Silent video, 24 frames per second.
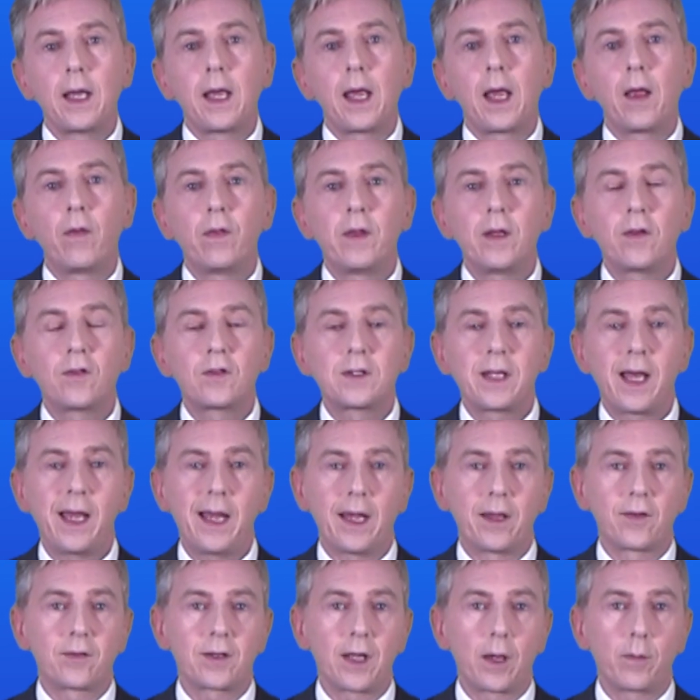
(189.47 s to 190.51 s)
In this
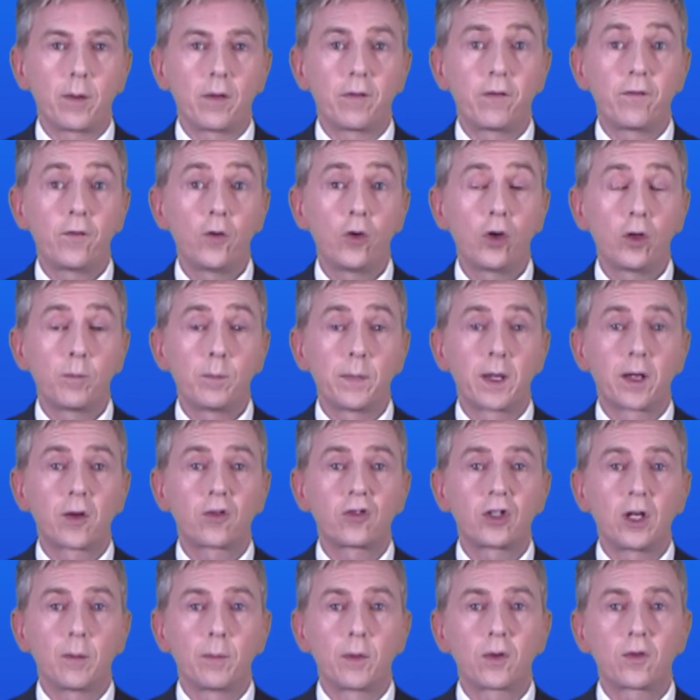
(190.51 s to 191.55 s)
test, our food
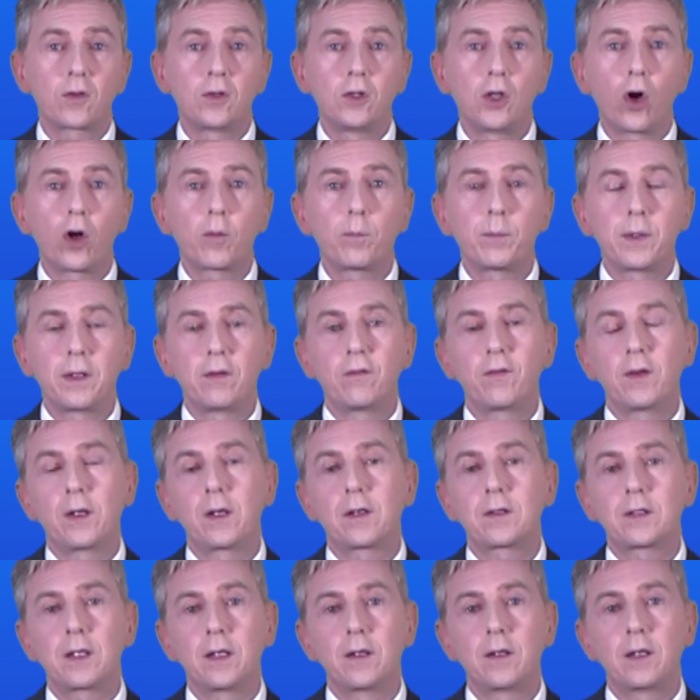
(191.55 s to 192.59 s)
mixture must not be
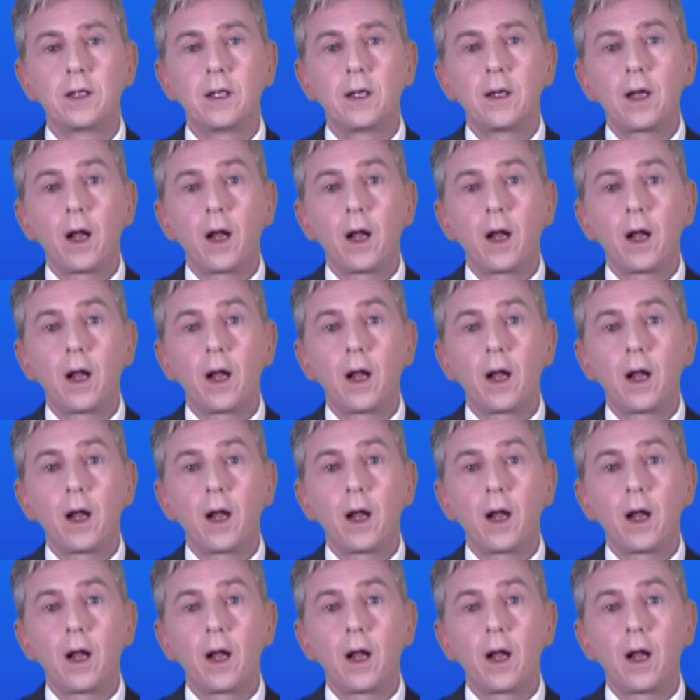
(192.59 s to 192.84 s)
filtered,